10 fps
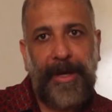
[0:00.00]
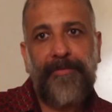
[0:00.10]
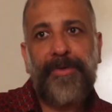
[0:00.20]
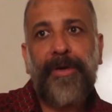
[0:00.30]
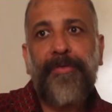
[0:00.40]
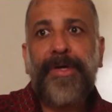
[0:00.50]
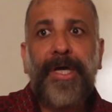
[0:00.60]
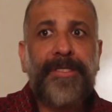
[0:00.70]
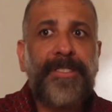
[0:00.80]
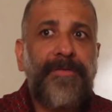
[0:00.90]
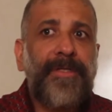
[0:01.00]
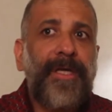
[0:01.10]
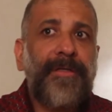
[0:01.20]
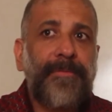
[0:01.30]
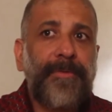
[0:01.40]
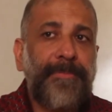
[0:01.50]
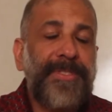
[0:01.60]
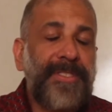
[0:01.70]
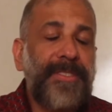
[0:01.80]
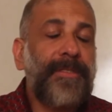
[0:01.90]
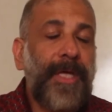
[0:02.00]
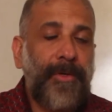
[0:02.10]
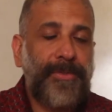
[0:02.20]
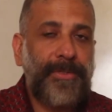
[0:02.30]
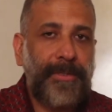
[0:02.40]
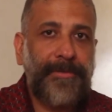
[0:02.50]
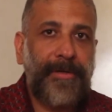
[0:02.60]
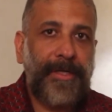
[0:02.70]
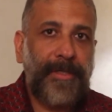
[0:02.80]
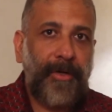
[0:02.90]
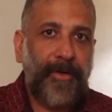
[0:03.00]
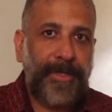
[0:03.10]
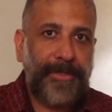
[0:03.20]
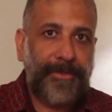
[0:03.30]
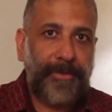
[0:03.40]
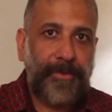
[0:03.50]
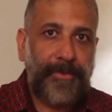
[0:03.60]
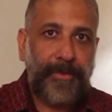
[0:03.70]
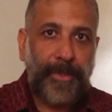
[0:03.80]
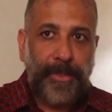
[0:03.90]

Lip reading: and we are receiving like pictures in thousands literally in our organization also.